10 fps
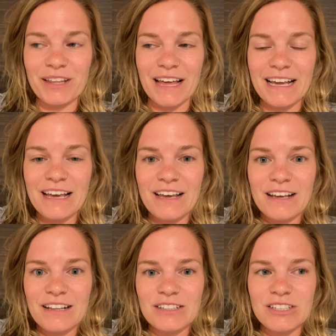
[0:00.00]
like
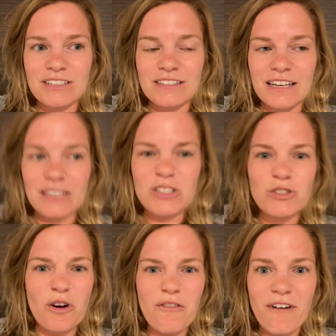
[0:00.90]
just like
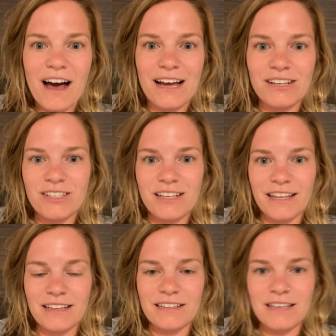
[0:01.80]
sauvage,
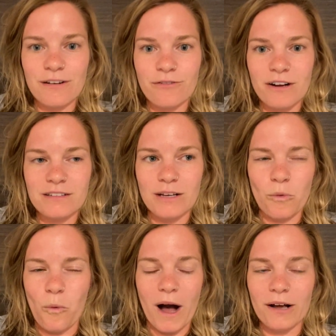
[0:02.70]
like they say in France, like
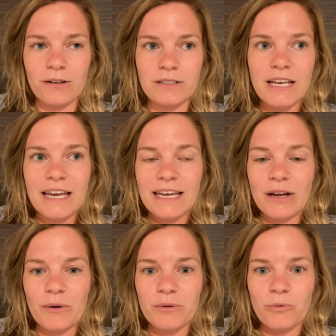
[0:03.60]
wild.
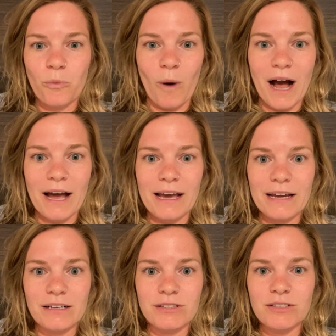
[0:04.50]
Here was
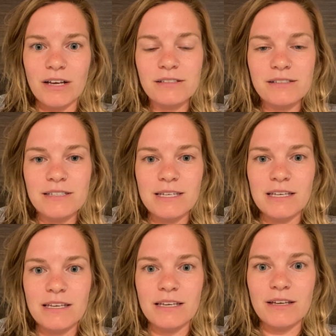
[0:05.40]
wide,
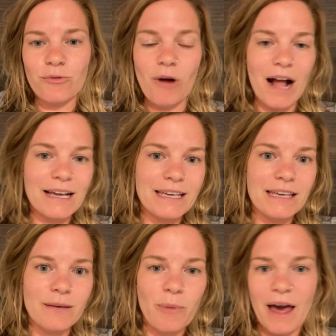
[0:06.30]
dusty,
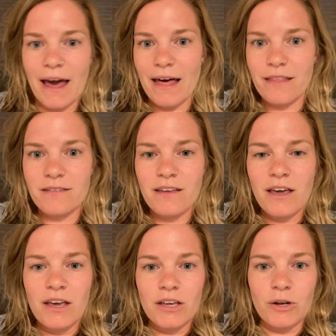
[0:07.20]
rocky paths.
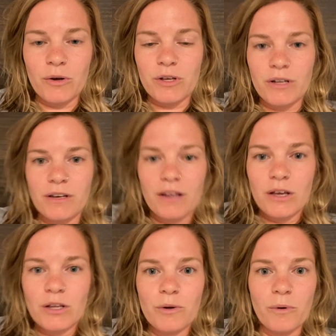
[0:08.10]

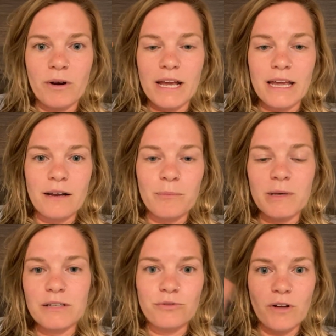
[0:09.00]
You were in a
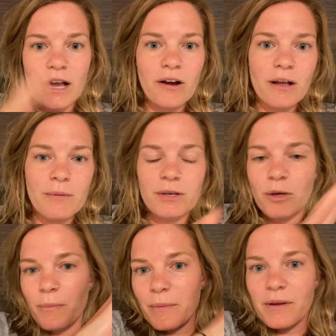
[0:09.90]
peaceful area, but you
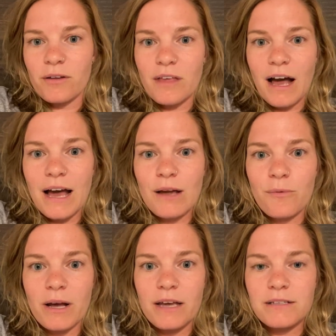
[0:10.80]
can maybe hear the
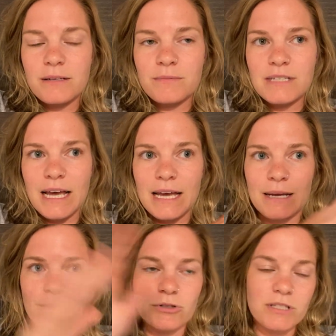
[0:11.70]
highway
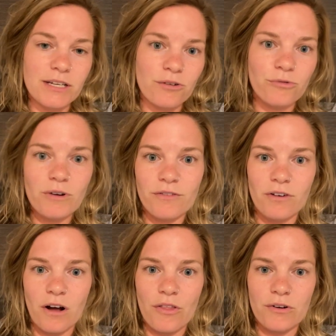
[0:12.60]
sometimes, see a
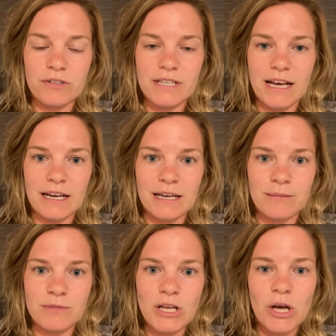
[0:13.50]
river other
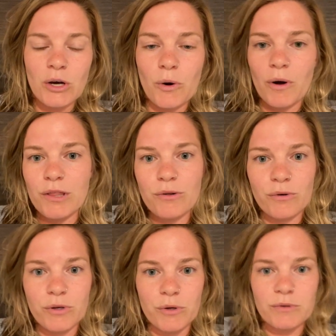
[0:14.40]
times, going
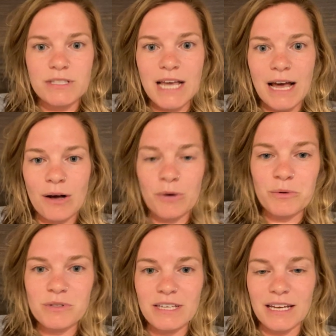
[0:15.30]
through cute
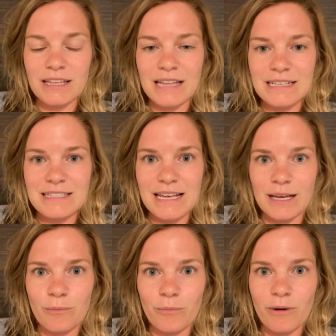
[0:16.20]
towns, getting that
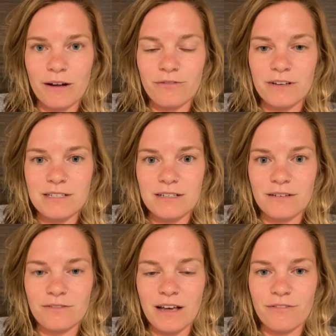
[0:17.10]
second breakfast
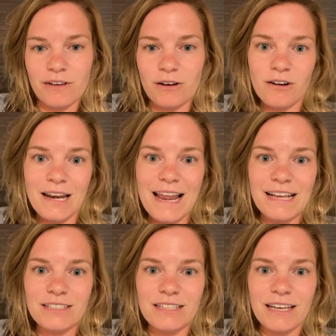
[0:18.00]
of café con
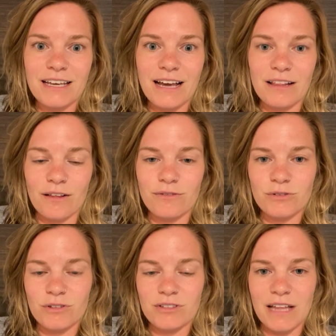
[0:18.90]
leche. I love
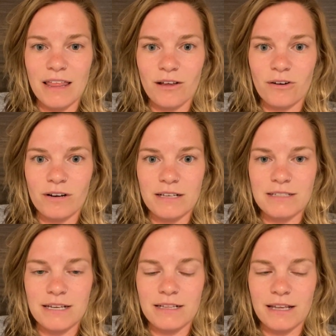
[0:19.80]
tostada con
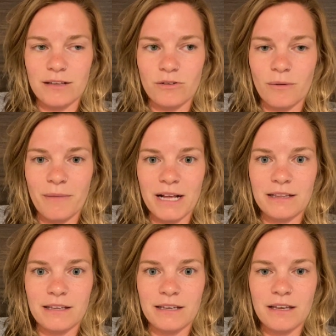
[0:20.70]
aceite y
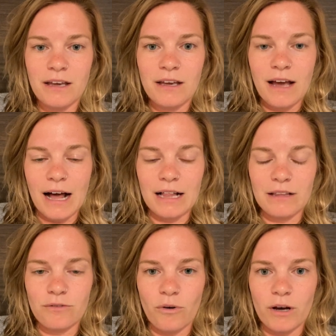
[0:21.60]
tomate,
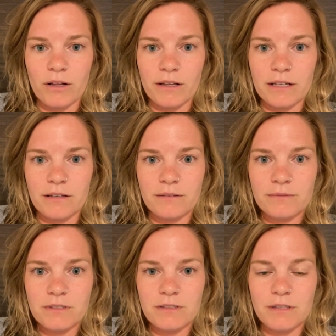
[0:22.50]
olive oil and
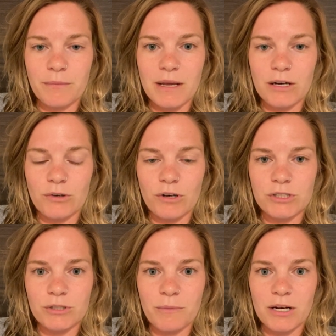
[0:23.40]

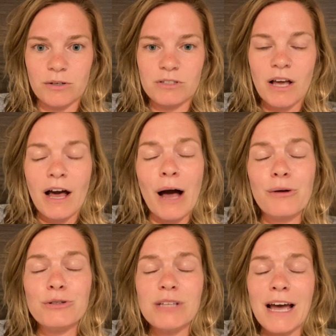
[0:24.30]
crushed tomatoes. I
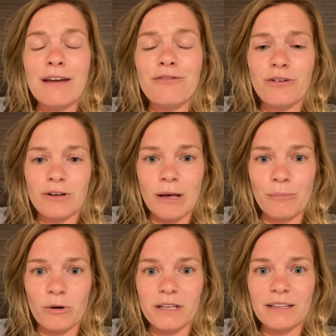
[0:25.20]
was dying for a
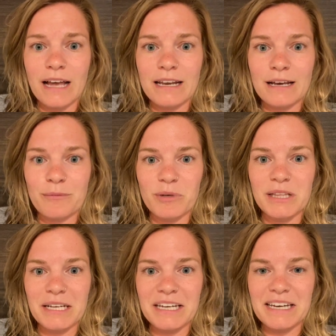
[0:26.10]
napolitana, but
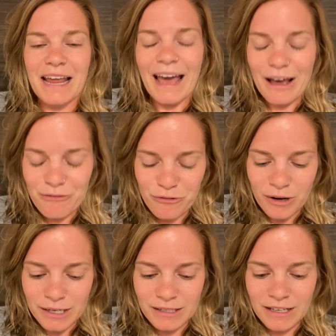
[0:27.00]
they didn't have
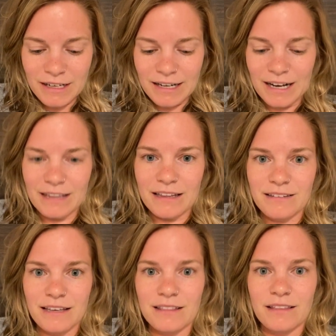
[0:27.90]
one. That's
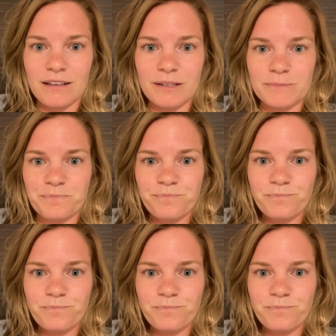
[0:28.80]
like the